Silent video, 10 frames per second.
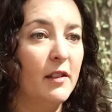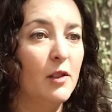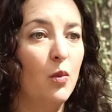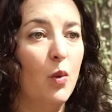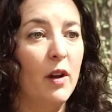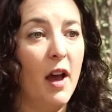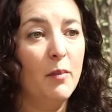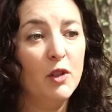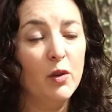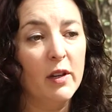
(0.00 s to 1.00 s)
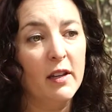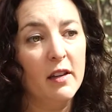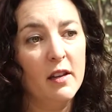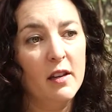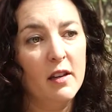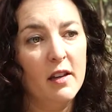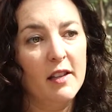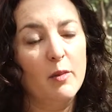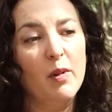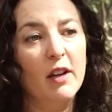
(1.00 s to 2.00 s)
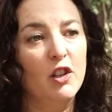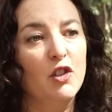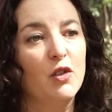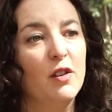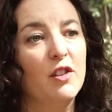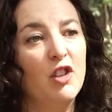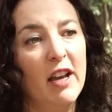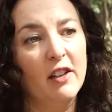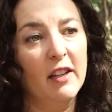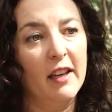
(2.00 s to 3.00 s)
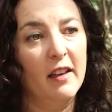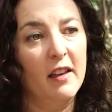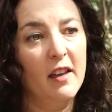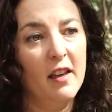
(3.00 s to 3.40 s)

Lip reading: So what I'm doing as a practitioner is channeling